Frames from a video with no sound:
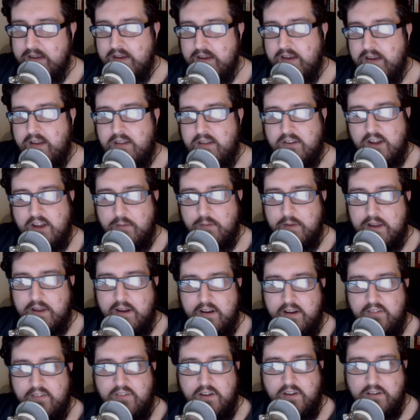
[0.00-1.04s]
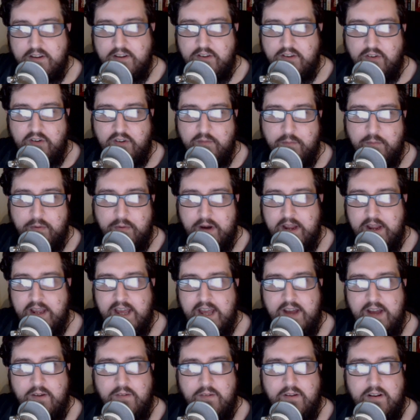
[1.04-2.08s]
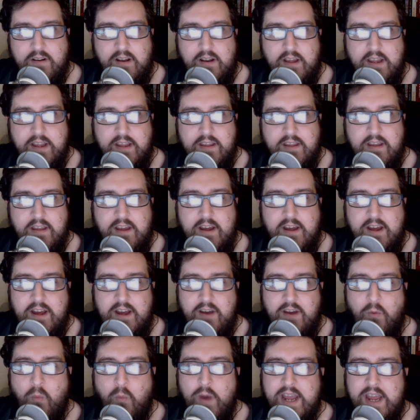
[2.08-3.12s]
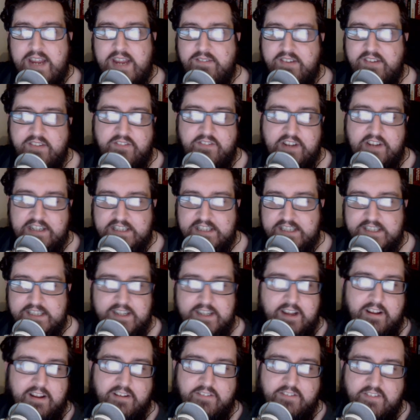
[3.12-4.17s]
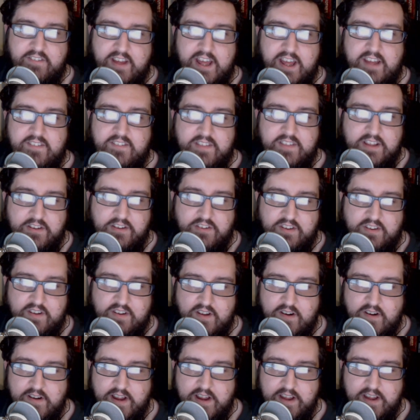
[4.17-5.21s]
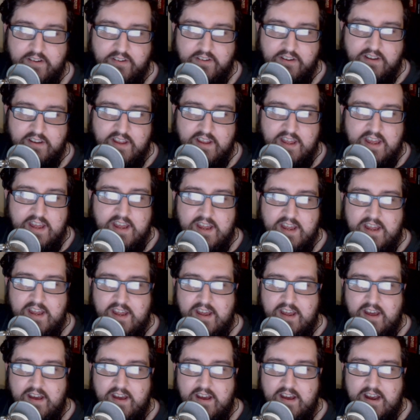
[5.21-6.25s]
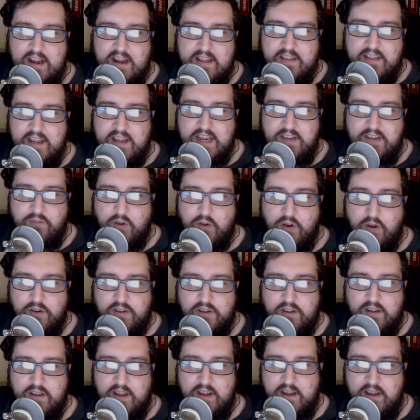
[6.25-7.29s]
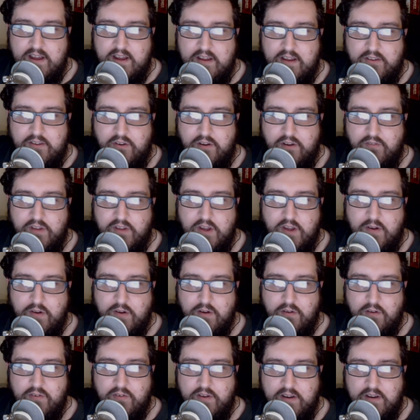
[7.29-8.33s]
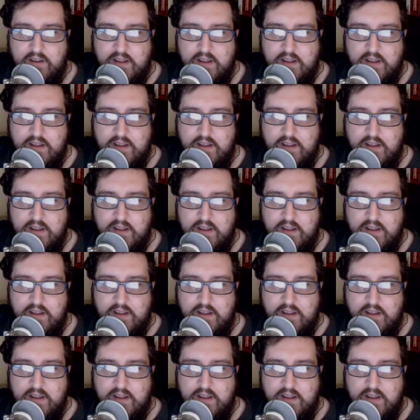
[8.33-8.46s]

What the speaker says: So it'd be kind of fun to sort of break out like a wave defense style affair for those scenarios. Then you've got sort of going off and